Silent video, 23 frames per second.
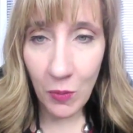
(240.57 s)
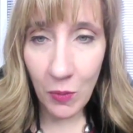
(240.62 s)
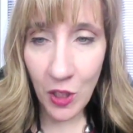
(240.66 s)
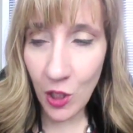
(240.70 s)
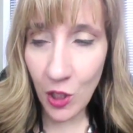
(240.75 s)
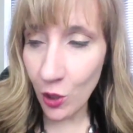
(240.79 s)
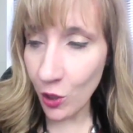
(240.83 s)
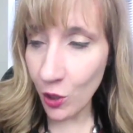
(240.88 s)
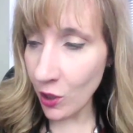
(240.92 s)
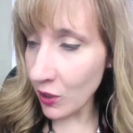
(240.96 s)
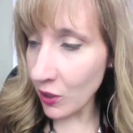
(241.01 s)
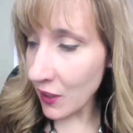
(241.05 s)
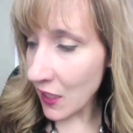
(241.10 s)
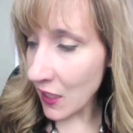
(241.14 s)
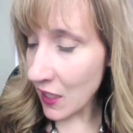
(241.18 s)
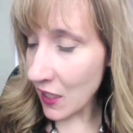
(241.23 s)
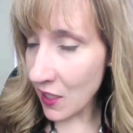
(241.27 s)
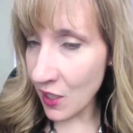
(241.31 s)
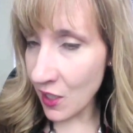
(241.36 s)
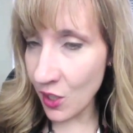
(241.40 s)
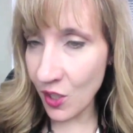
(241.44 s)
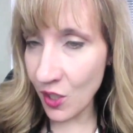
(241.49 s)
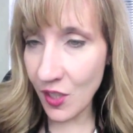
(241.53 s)
material it
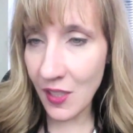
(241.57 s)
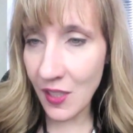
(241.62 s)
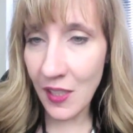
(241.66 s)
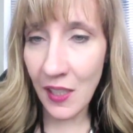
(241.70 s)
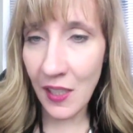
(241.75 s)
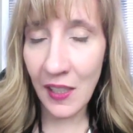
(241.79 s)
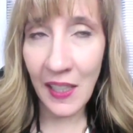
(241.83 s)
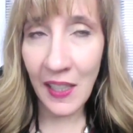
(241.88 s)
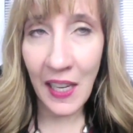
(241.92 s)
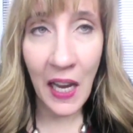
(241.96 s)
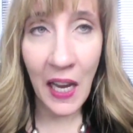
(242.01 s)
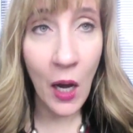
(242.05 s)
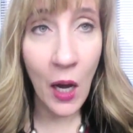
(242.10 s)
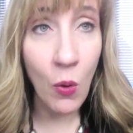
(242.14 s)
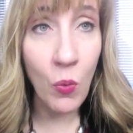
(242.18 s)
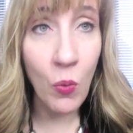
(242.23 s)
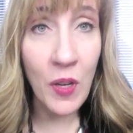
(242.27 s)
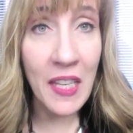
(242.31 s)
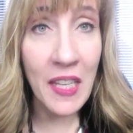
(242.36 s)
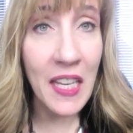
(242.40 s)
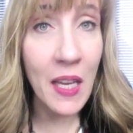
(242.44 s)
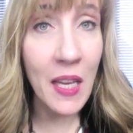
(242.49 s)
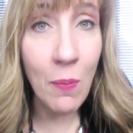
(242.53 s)
is, uh, how
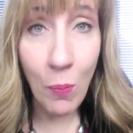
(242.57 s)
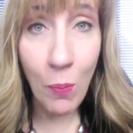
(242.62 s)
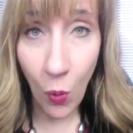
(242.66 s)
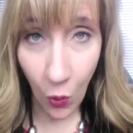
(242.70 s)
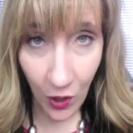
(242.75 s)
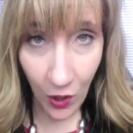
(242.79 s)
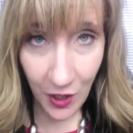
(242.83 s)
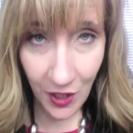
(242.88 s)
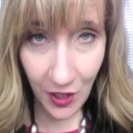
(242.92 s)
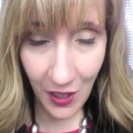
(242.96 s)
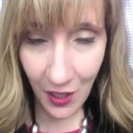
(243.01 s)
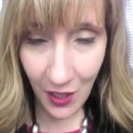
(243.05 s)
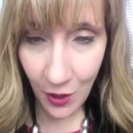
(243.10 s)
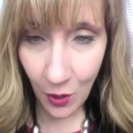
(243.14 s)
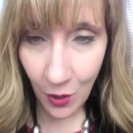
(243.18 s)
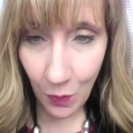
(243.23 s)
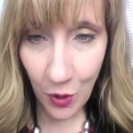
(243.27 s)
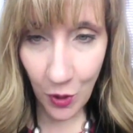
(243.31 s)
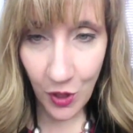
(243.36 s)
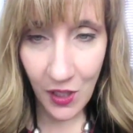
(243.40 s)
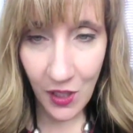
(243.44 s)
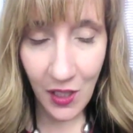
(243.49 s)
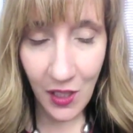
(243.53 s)
we import
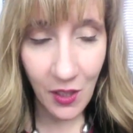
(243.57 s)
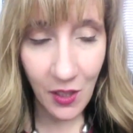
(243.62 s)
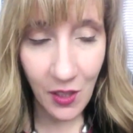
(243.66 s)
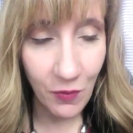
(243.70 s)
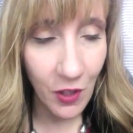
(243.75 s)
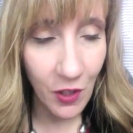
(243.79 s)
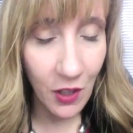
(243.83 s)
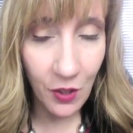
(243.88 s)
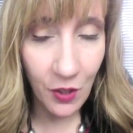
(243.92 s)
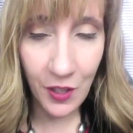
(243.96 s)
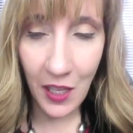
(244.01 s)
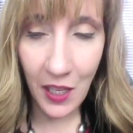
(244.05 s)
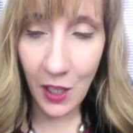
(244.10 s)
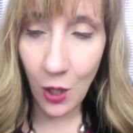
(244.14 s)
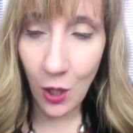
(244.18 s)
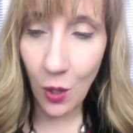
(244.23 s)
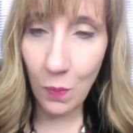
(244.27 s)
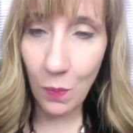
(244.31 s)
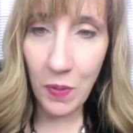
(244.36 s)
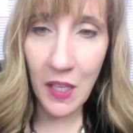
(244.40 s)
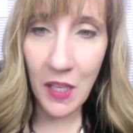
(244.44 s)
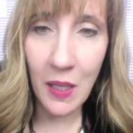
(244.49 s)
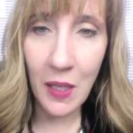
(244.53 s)
100% of all our
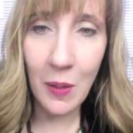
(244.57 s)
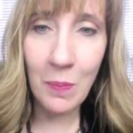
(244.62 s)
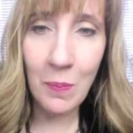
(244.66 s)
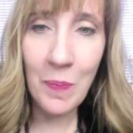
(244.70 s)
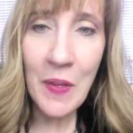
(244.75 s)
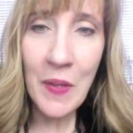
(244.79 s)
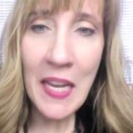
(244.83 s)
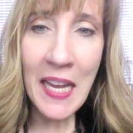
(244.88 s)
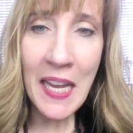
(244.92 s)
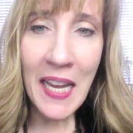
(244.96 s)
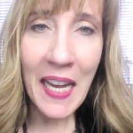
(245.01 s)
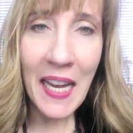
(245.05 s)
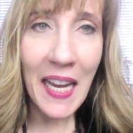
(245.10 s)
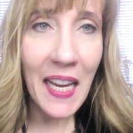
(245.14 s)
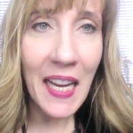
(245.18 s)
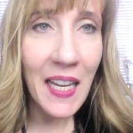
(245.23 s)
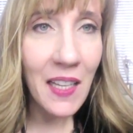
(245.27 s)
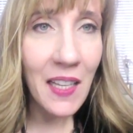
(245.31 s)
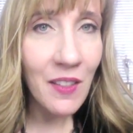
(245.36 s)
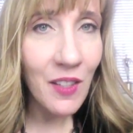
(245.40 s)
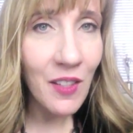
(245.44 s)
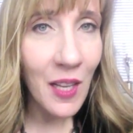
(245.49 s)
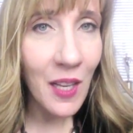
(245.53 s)
niobium, and yeah.